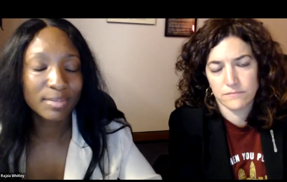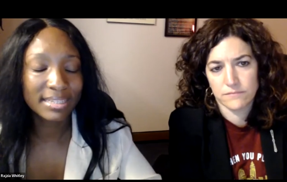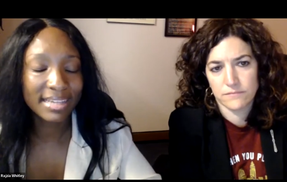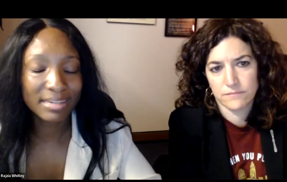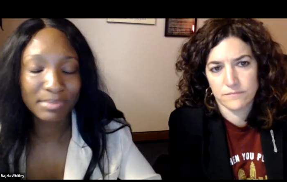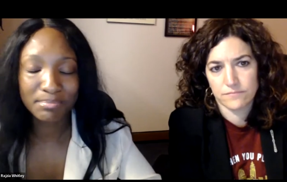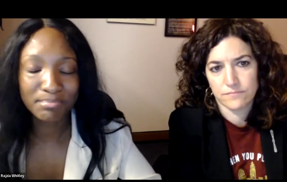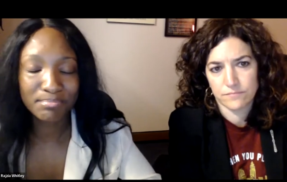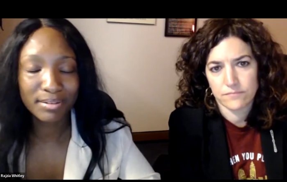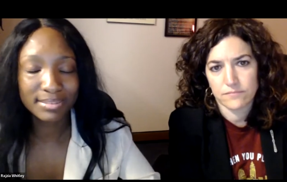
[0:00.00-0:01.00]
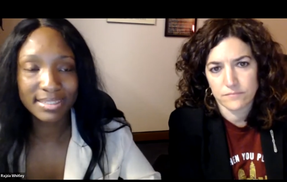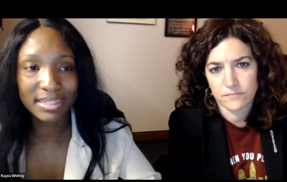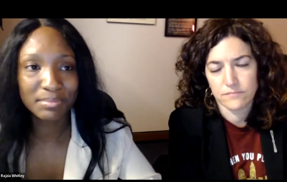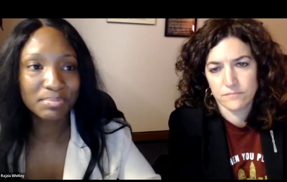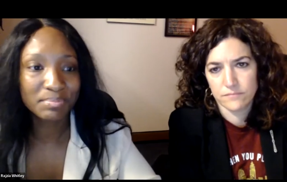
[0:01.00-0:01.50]
Speaker 1: we can that can be posted
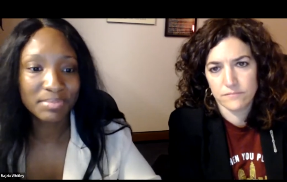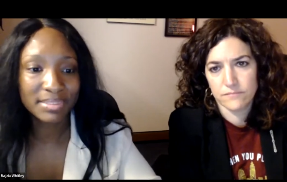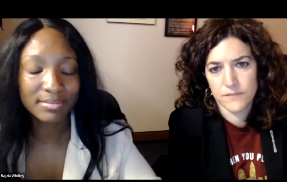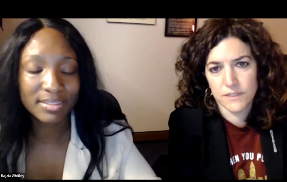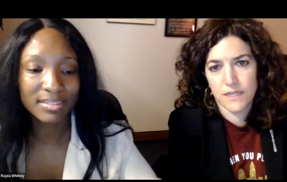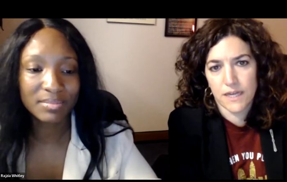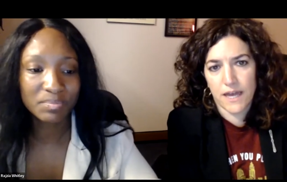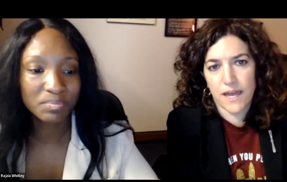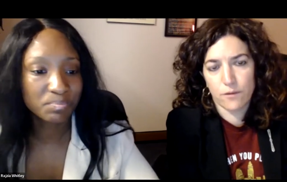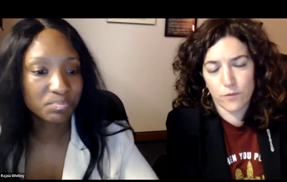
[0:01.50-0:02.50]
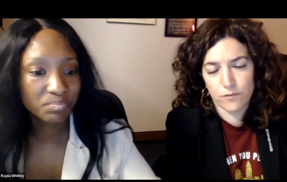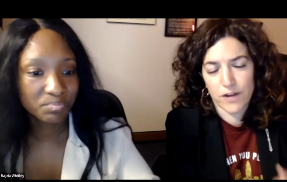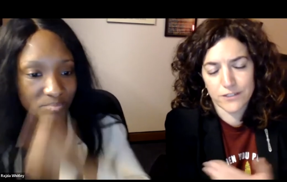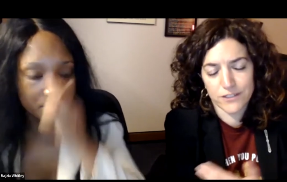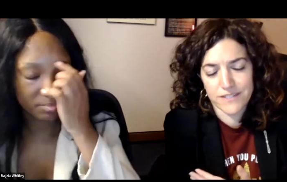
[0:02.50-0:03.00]
up
Speaker 2: as well. And when
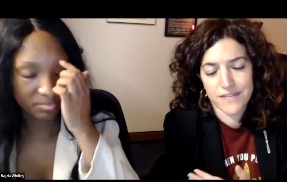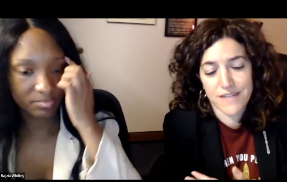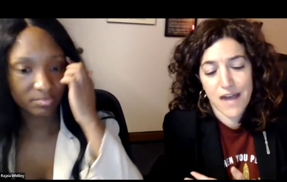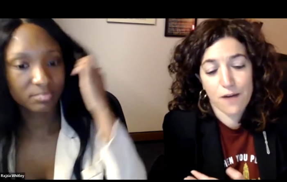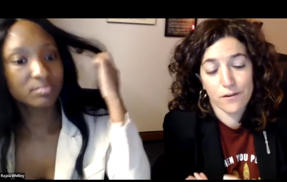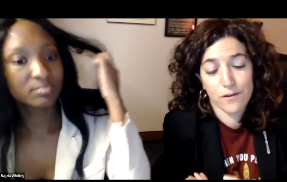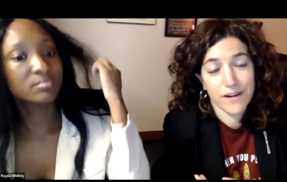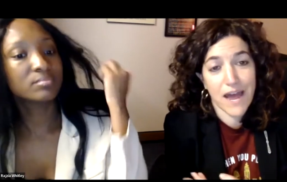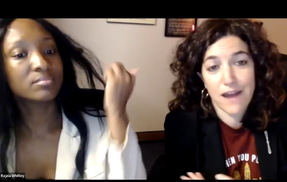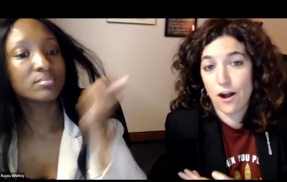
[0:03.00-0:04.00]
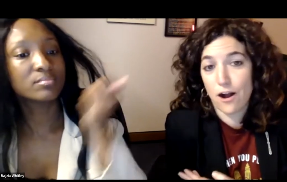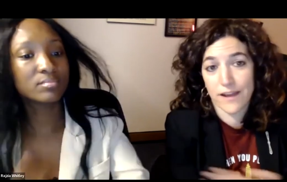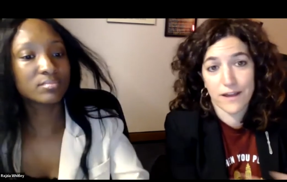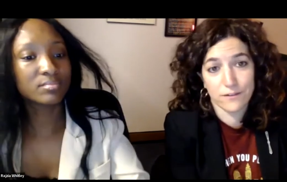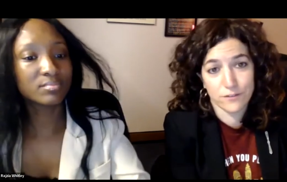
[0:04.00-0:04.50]
Rajzia says "our," not all
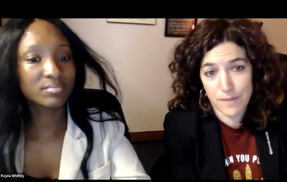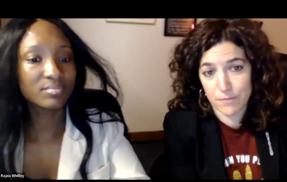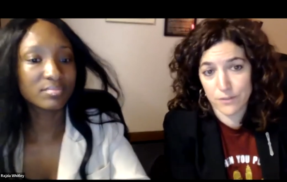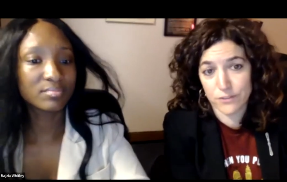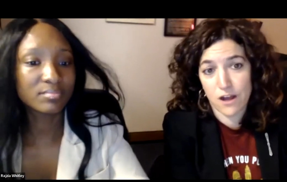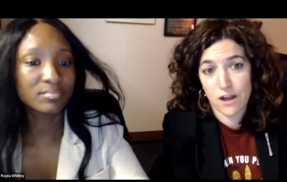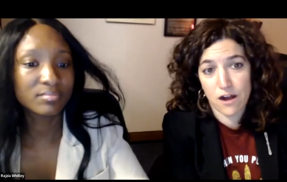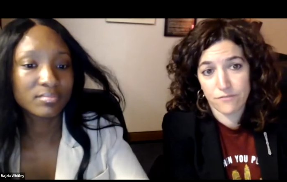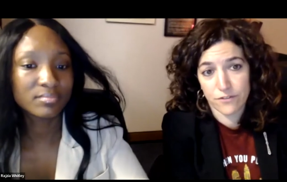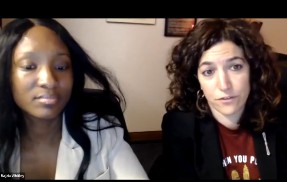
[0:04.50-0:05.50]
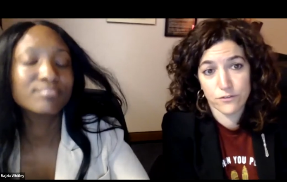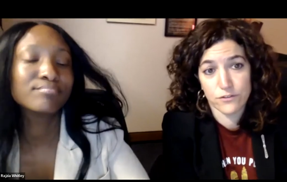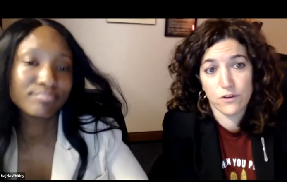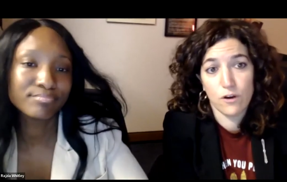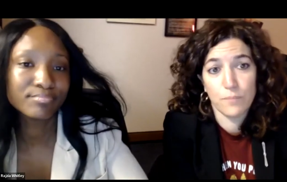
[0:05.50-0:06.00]
council members offer
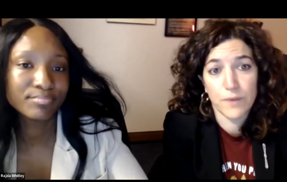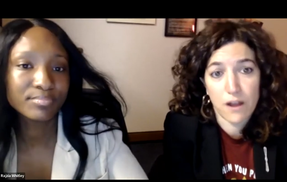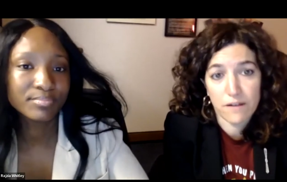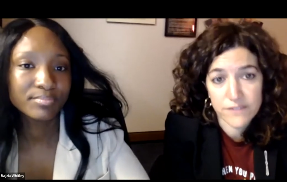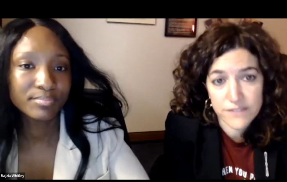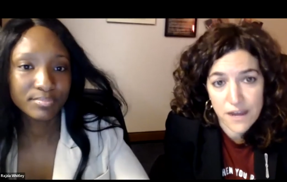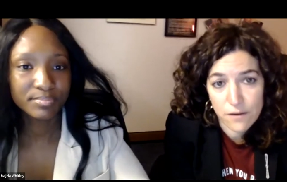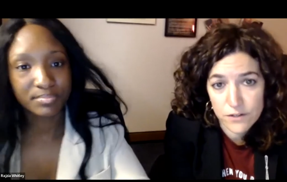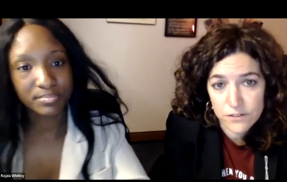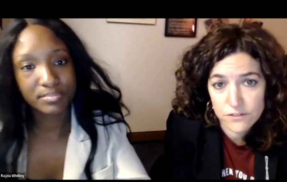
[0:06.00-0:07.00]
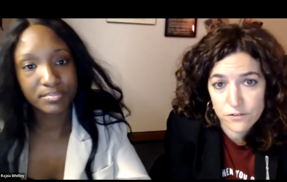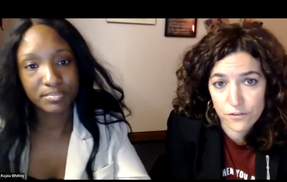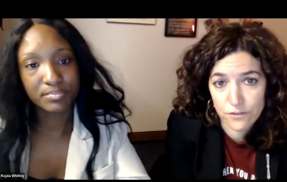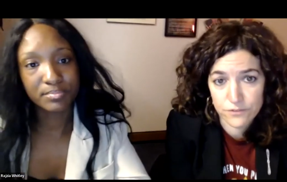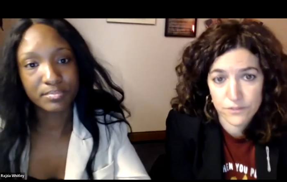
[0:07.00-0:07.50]
those open office hours or those